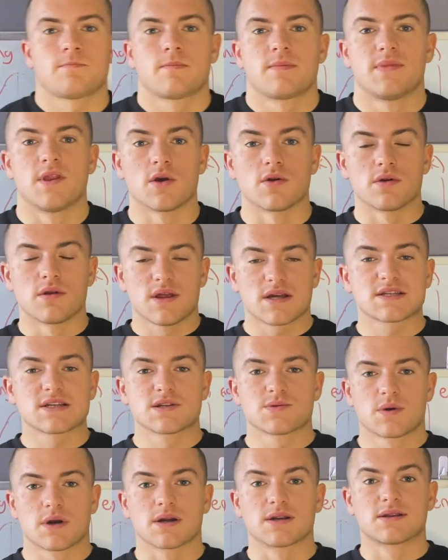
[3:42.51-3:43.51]
Now, this is
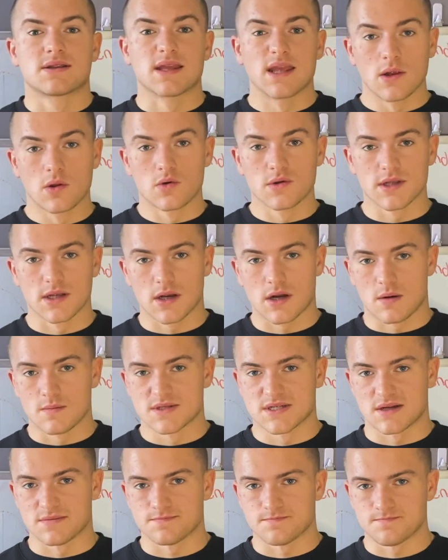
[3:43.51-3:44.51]
where deloading comes
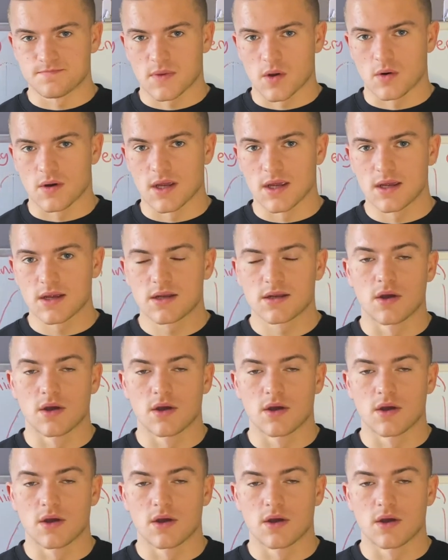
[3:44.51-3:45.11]
in, okay?